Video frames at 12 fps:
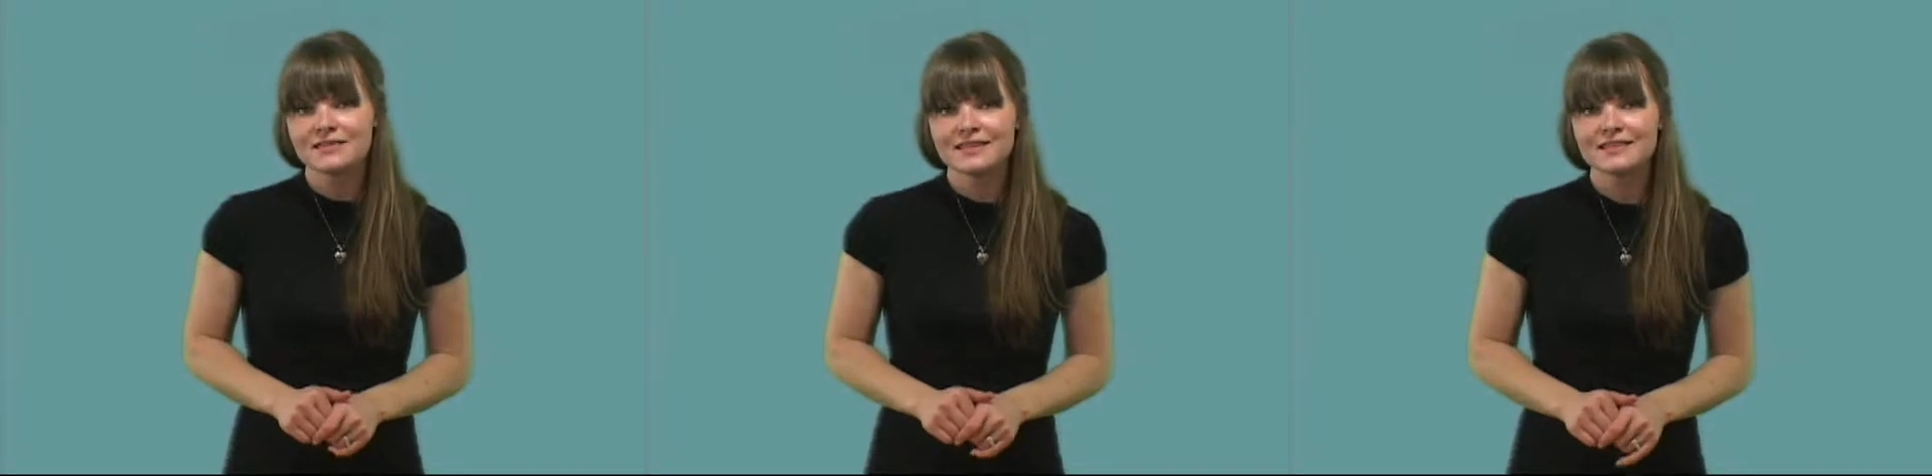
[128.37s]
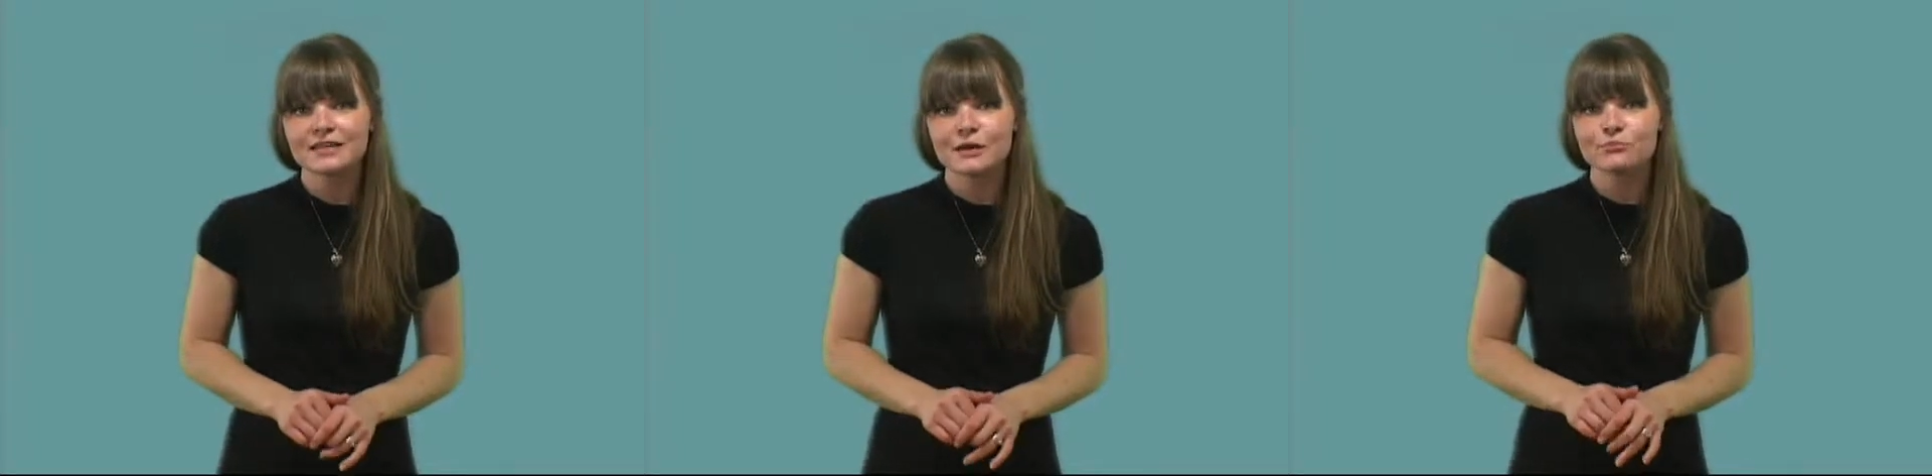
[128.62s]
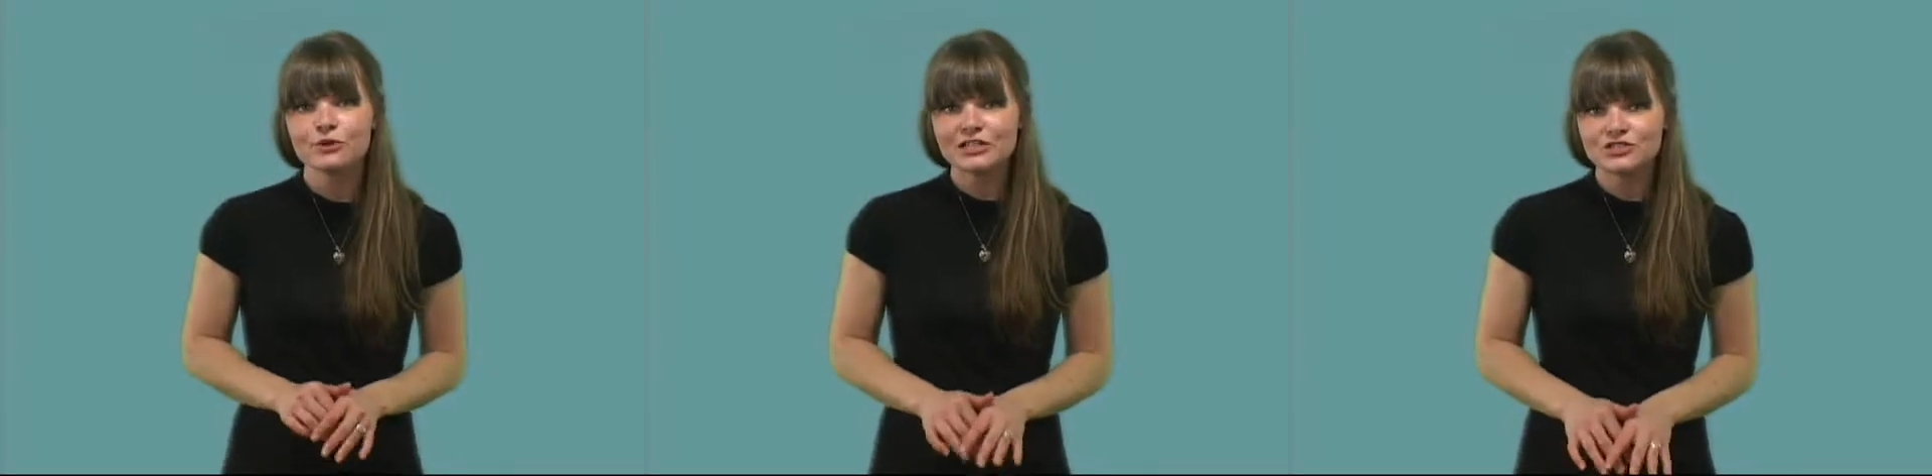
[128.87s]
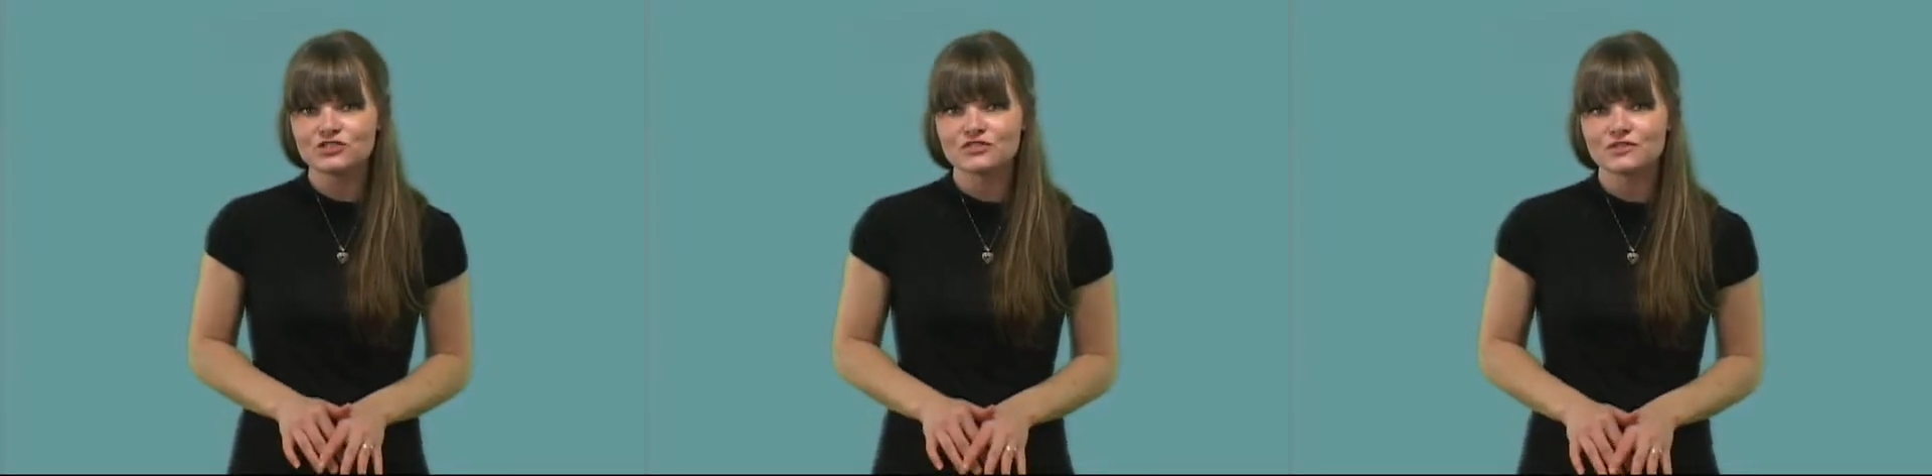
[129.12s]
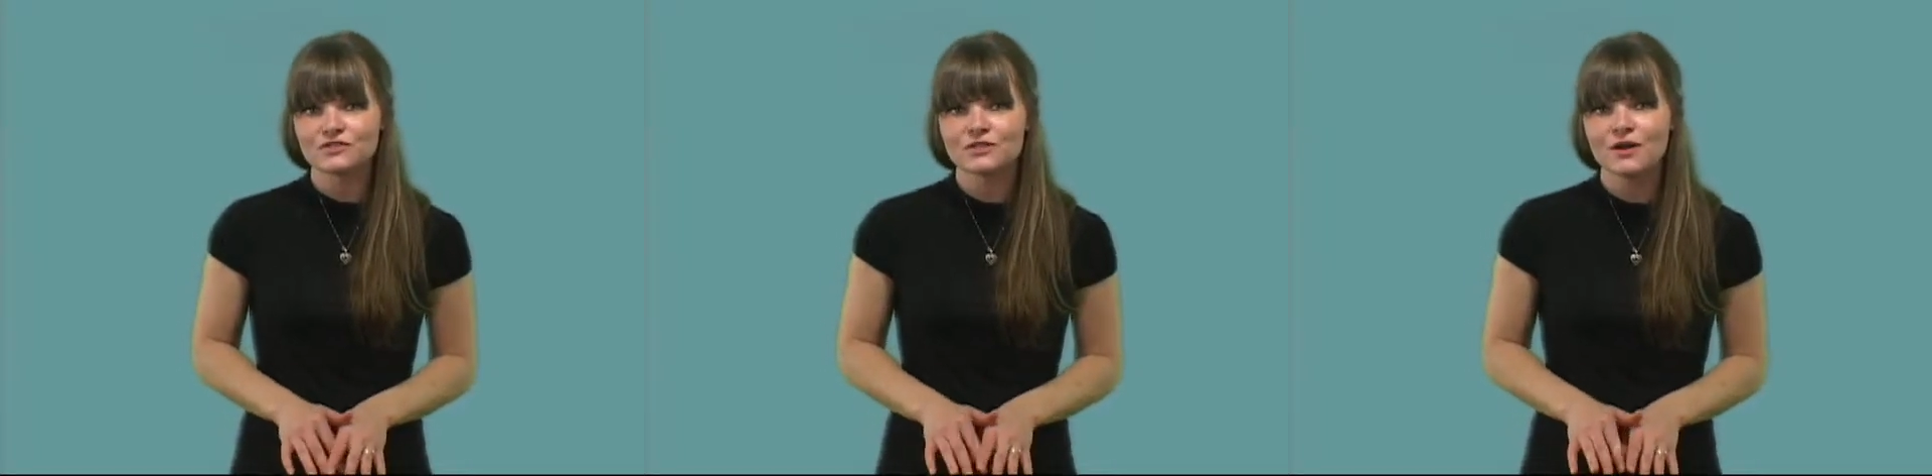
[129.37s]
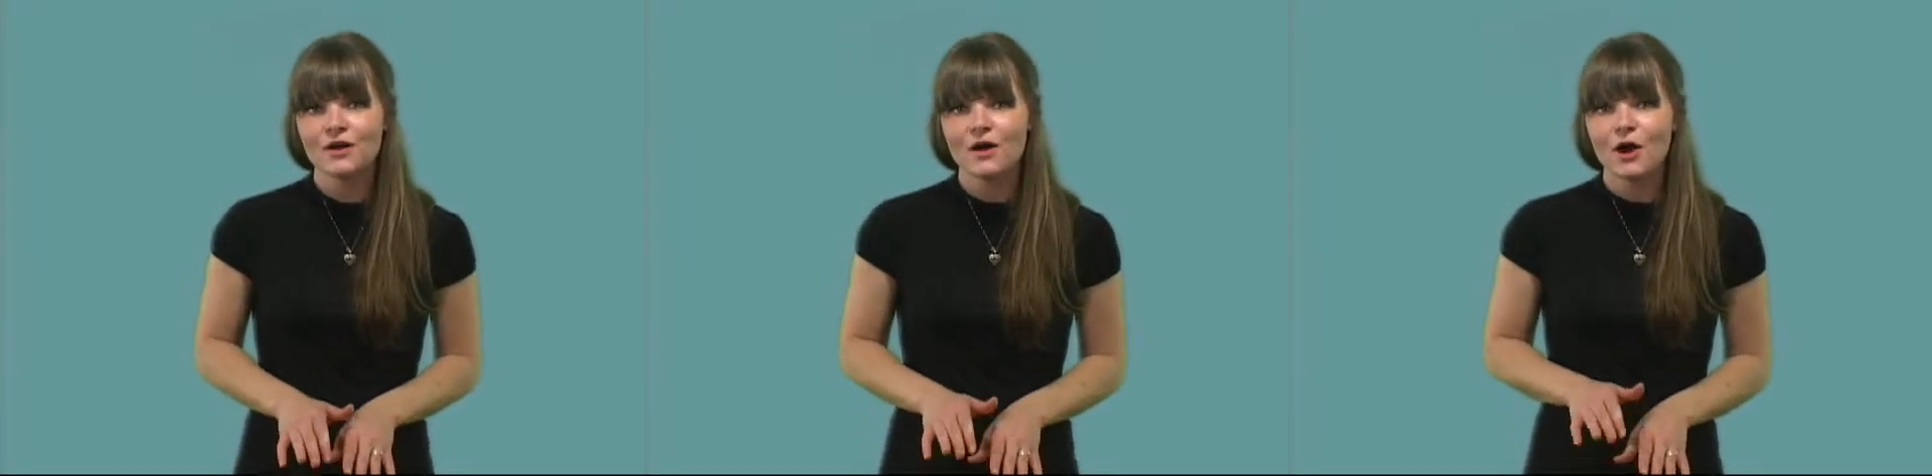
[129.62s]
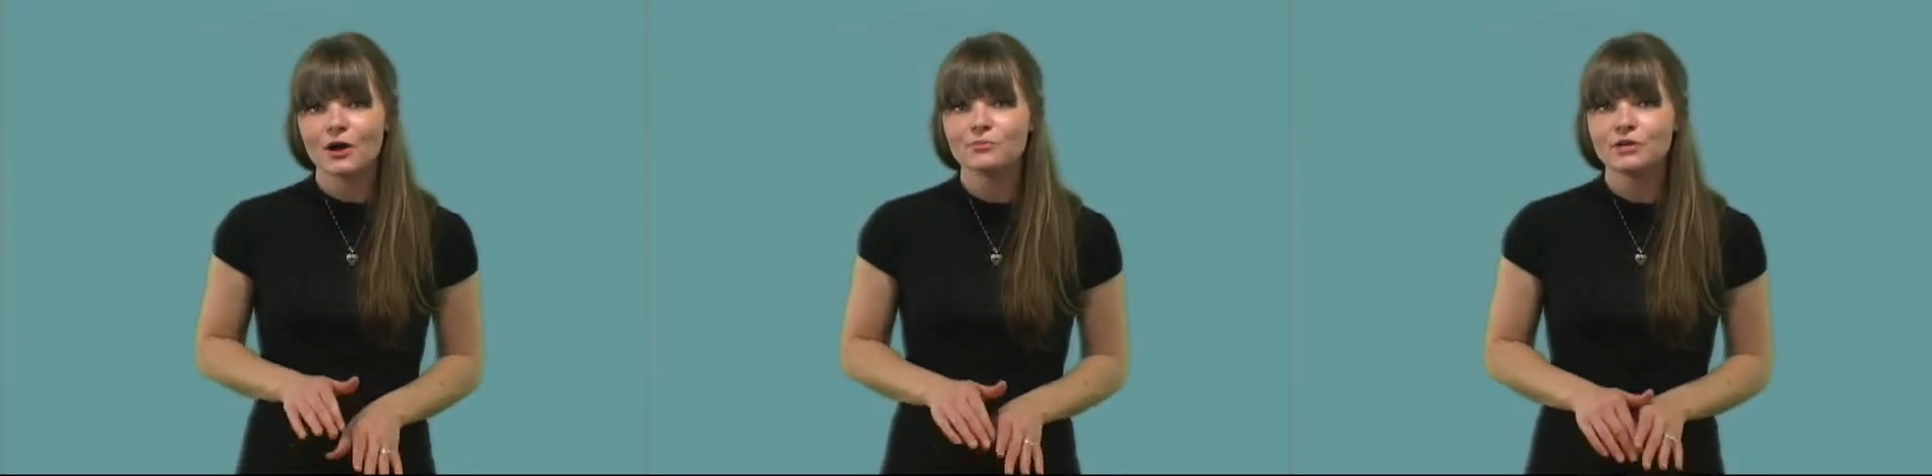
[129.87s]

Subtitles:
that the compressions are